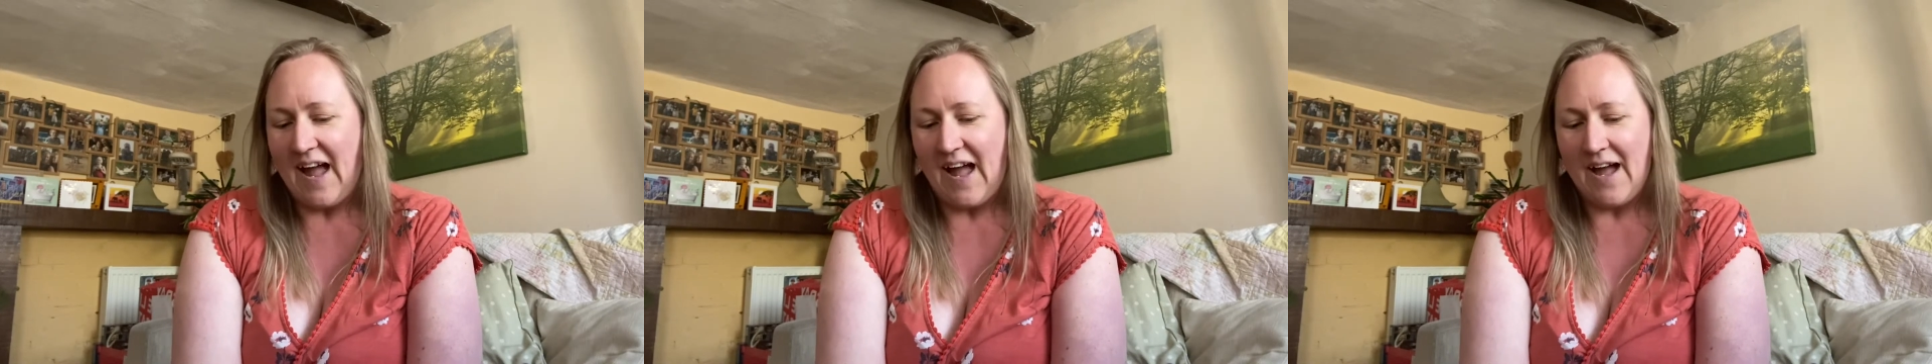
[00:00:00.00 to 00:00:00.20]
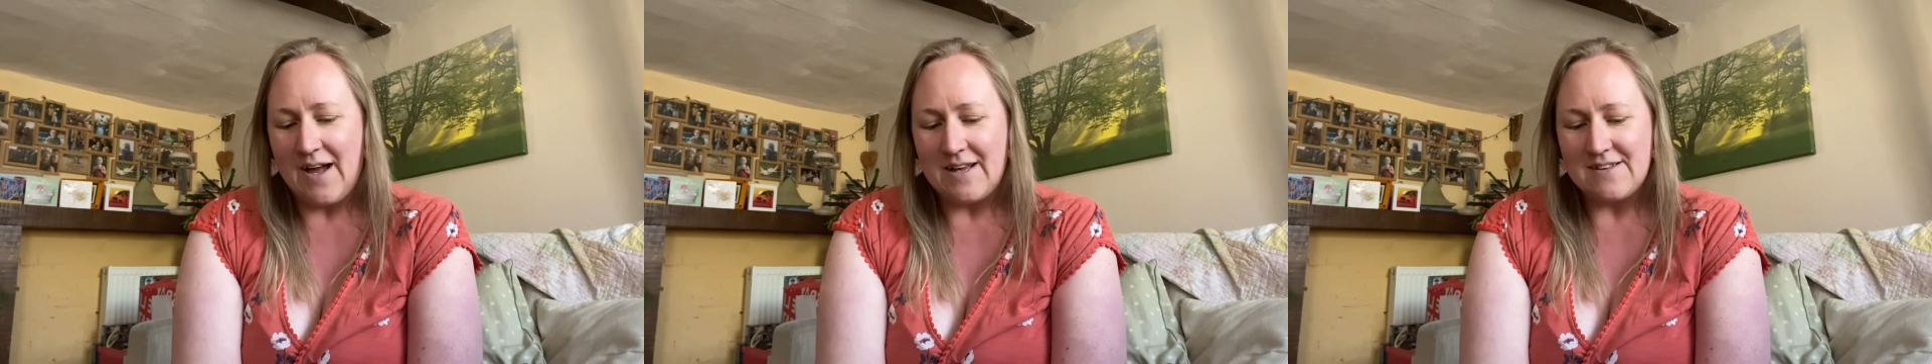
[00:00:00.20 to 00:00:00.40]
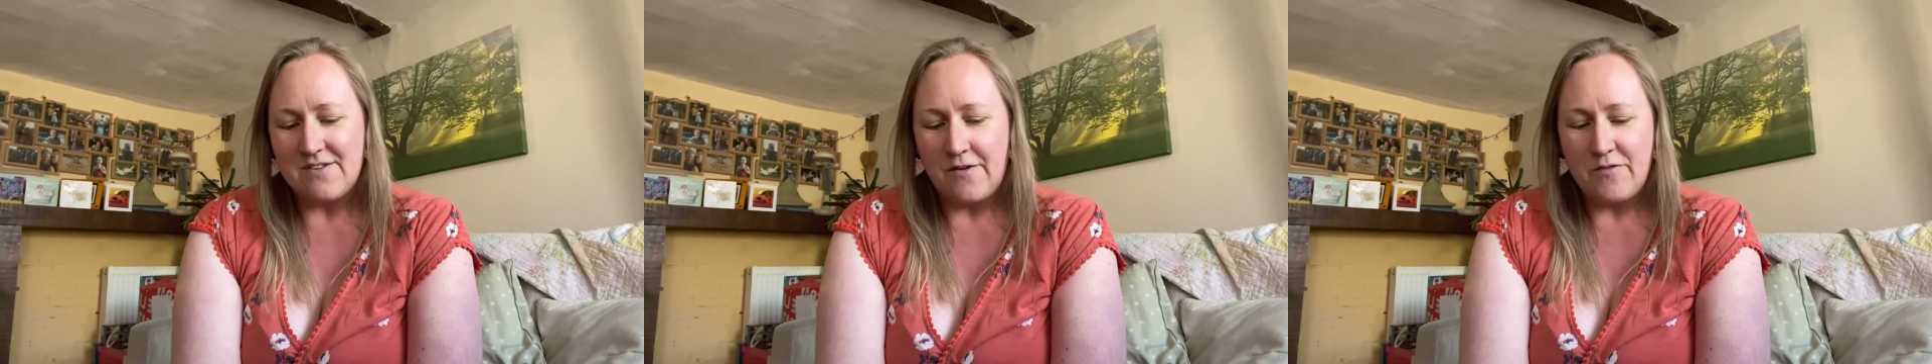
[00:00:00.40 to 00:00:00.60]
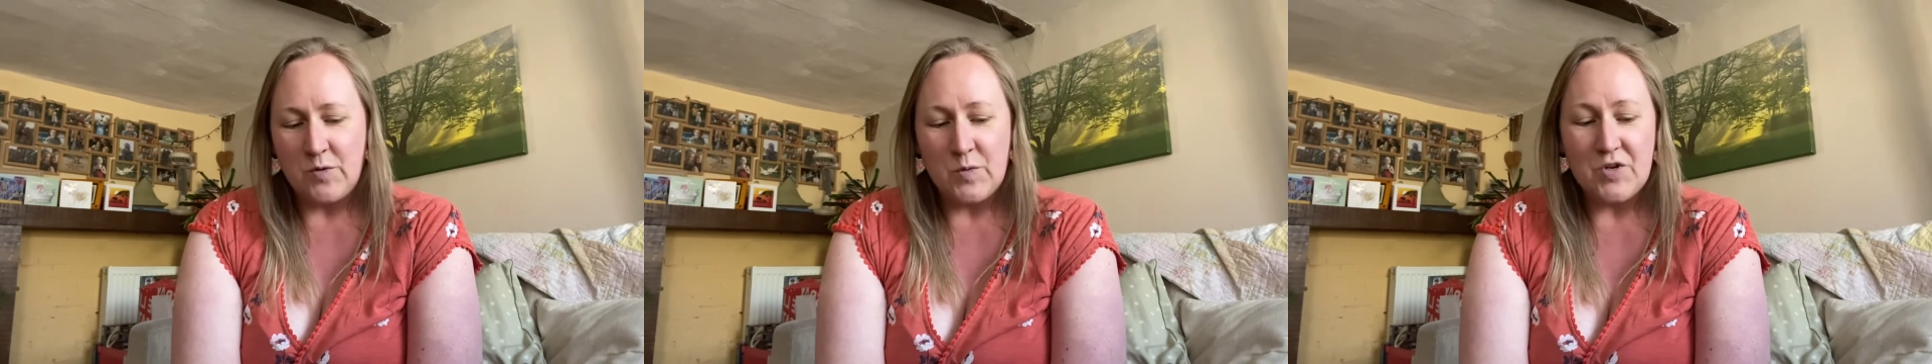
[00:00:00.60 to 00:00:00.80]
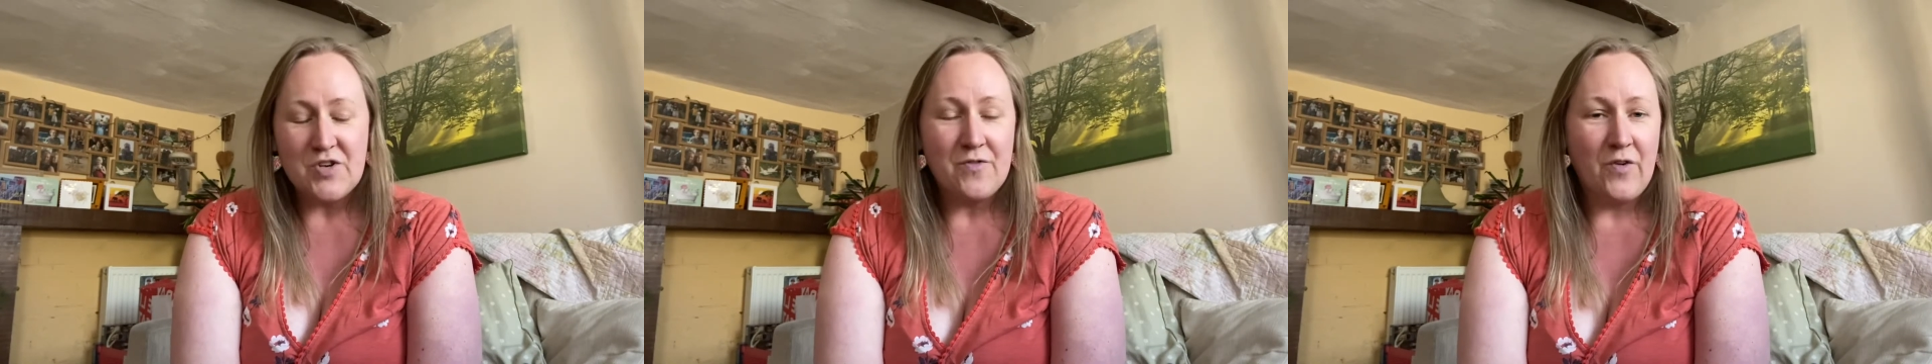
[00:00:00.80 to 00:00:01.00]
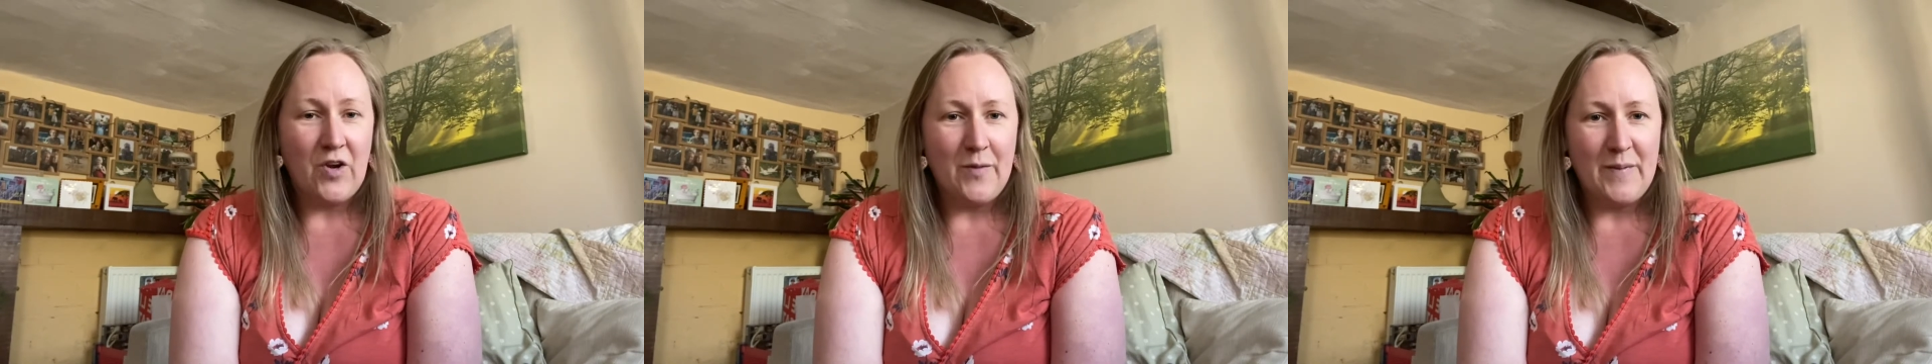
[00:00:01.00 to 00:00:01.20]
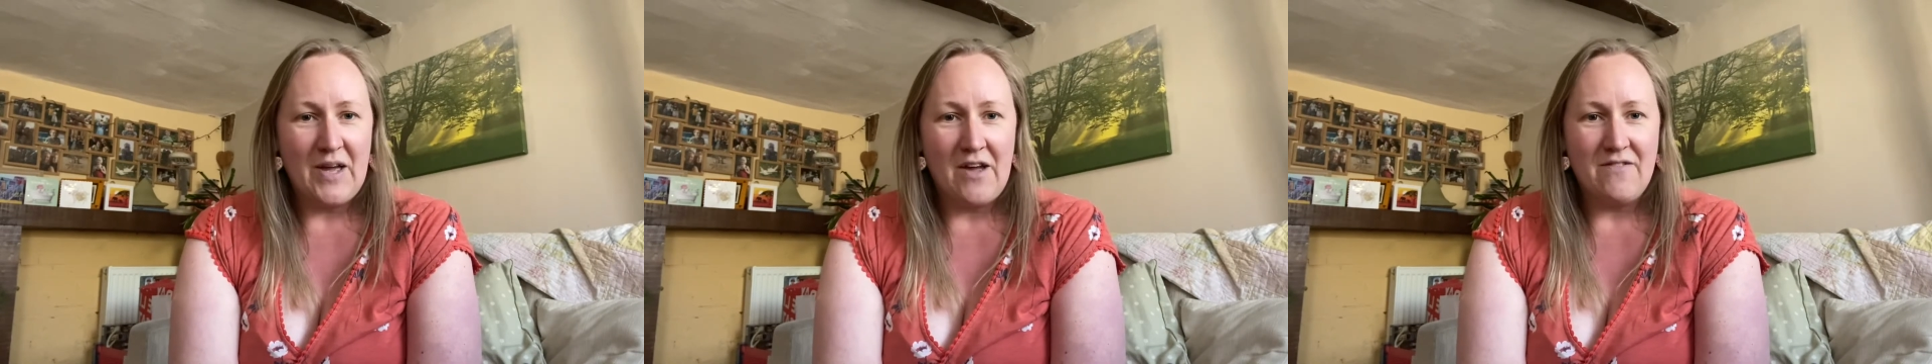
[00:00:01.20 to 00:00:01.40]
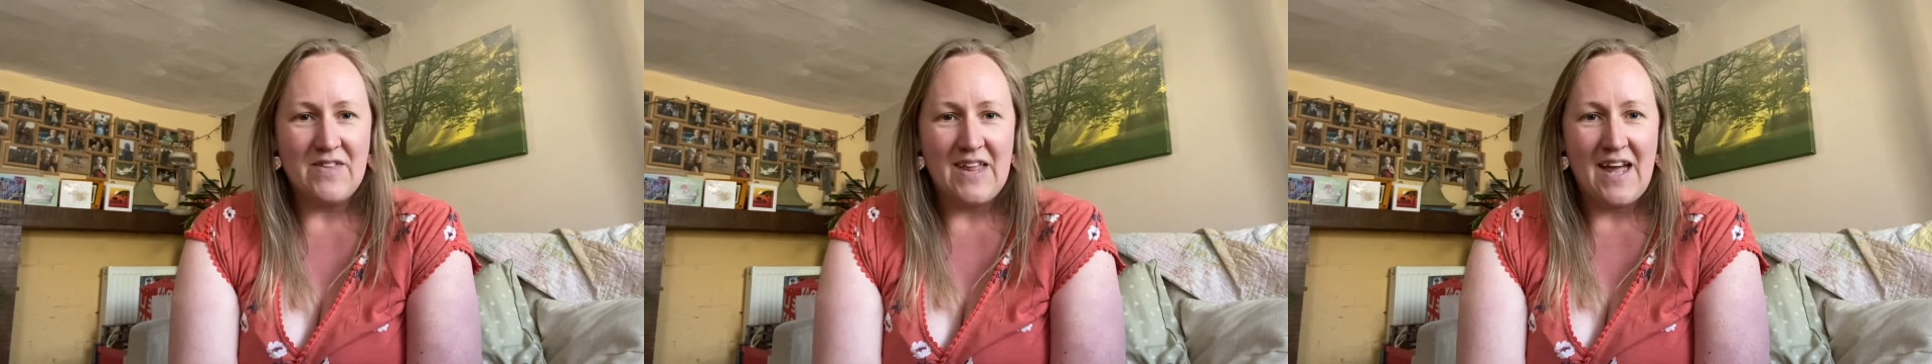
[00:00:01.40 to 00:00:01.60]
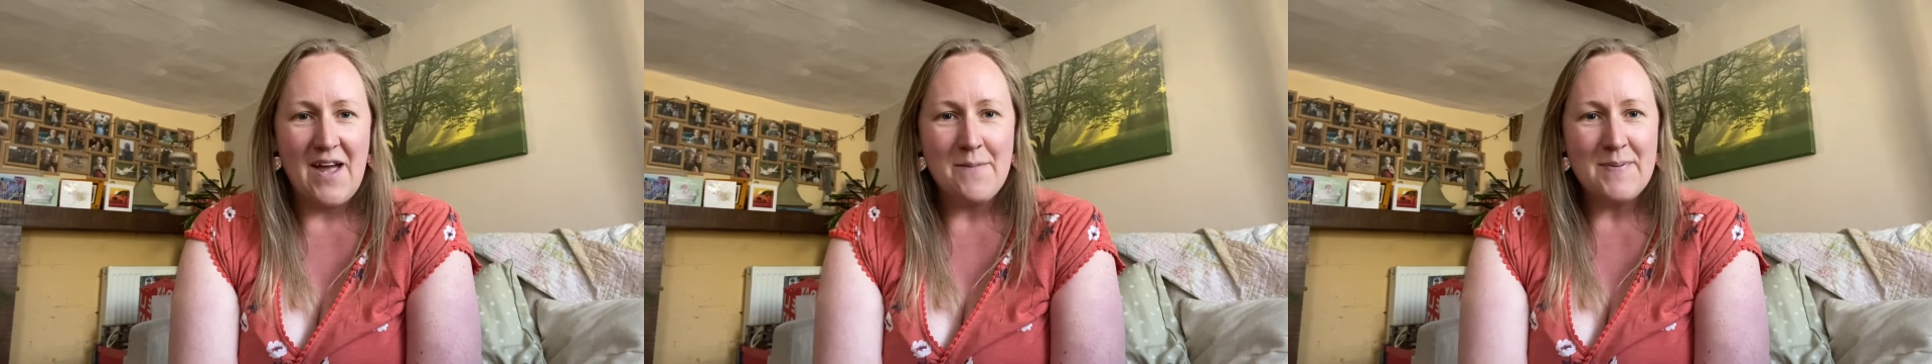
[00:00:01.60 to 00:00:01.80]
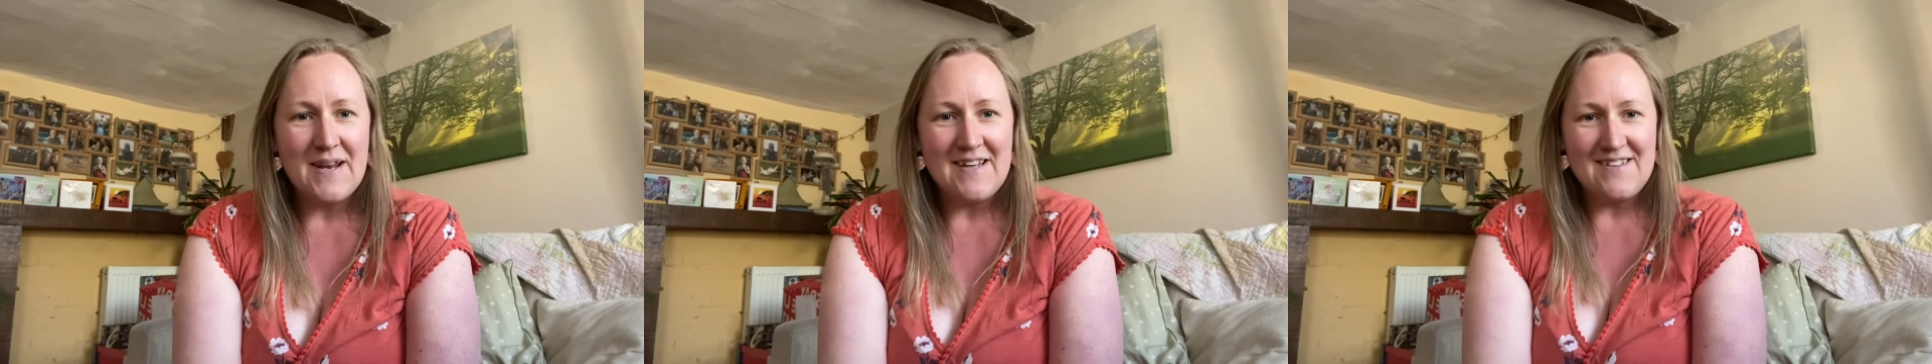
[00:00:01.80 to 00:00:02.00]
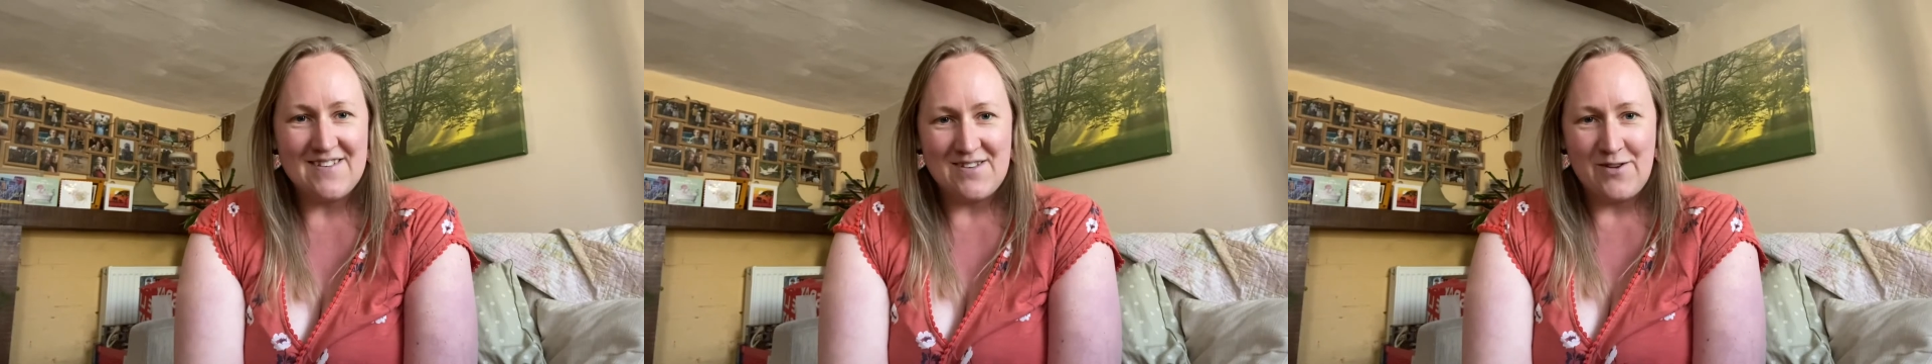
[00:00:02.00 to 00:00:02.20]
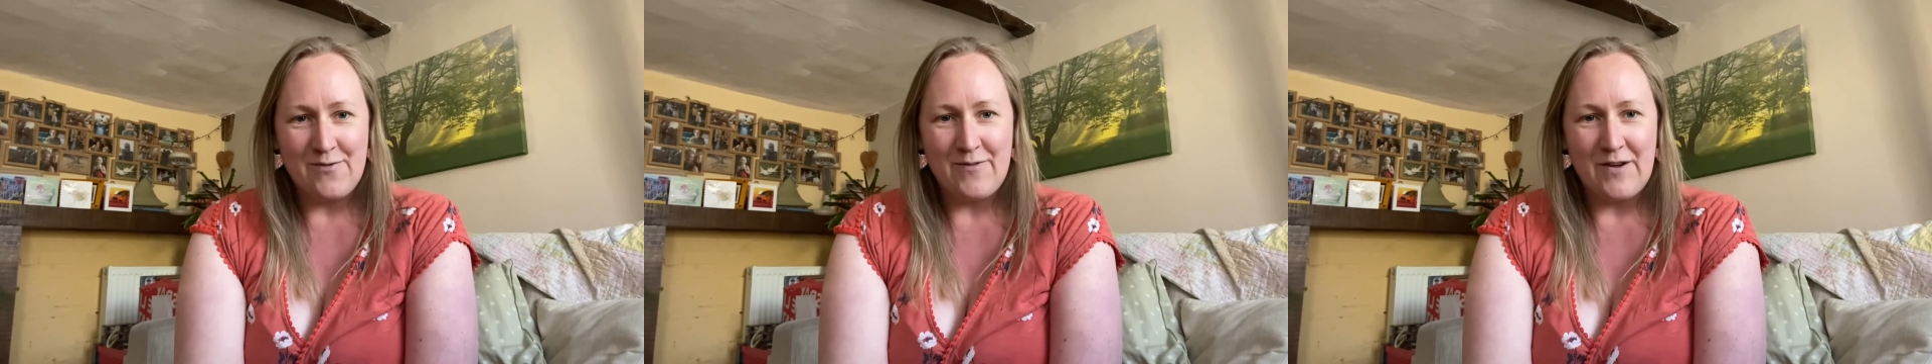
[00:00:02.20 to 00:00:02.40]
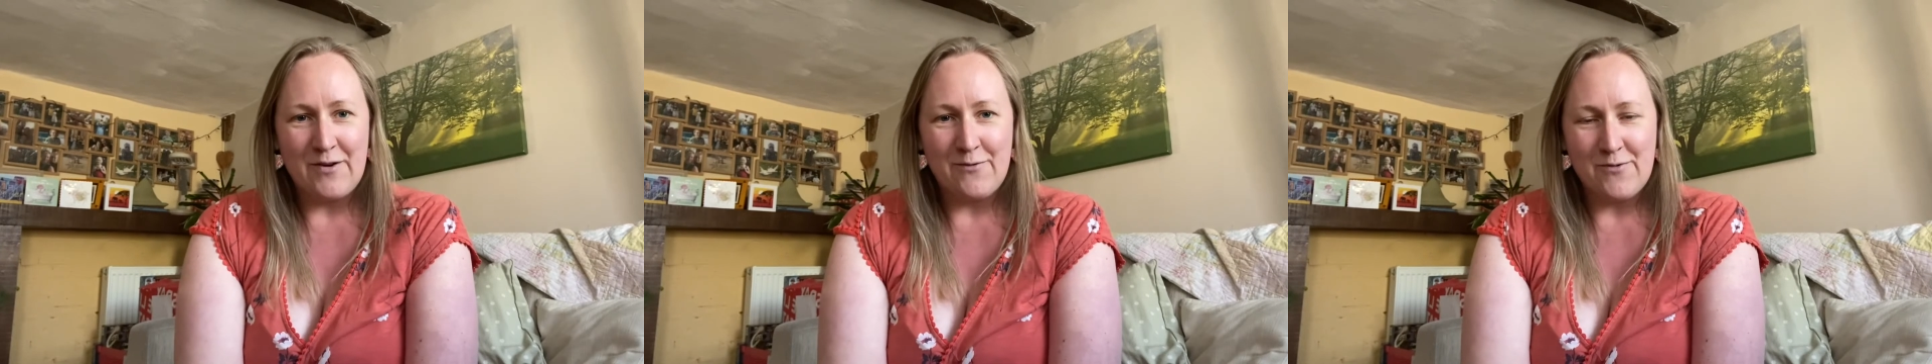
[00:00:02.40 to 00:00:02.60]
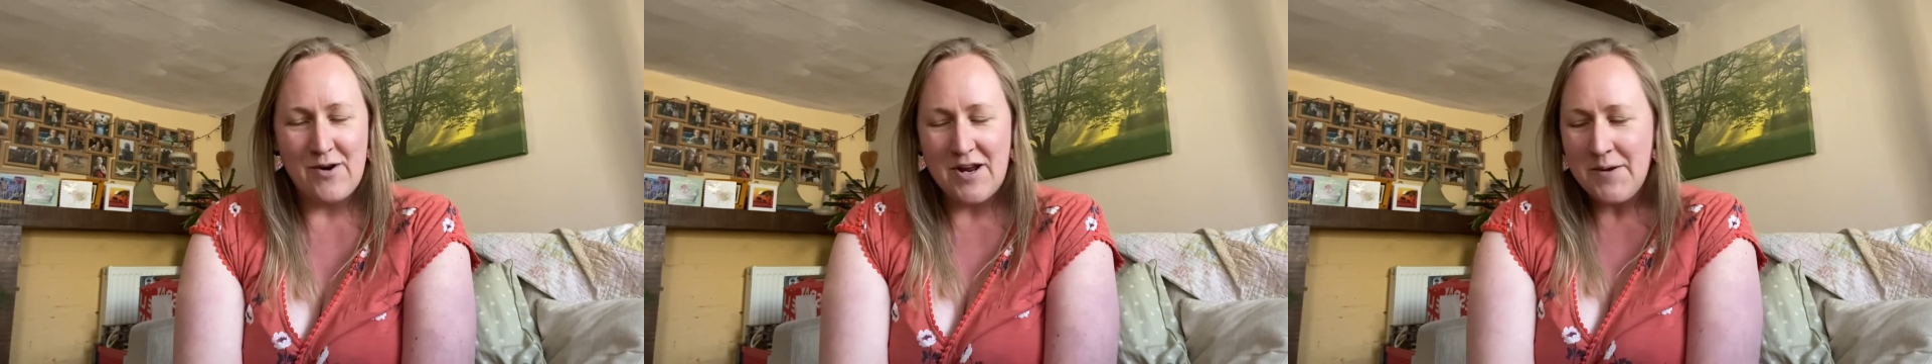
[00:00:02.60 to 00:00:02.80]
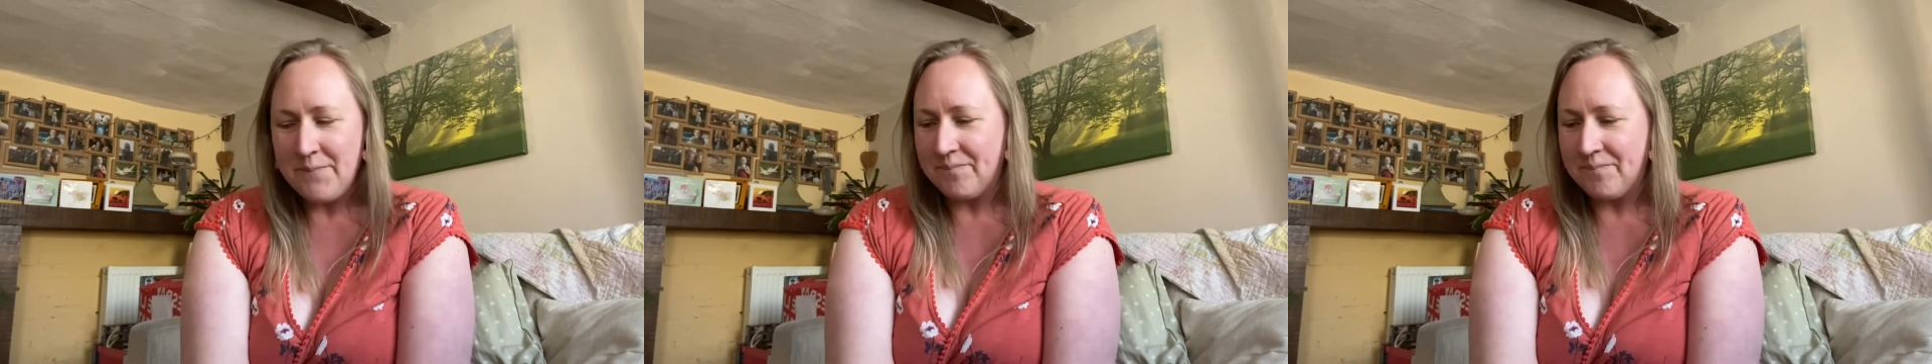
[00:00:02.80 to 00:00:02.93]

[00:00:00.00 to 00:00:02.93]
So if you want to follow me over there, please do feel free.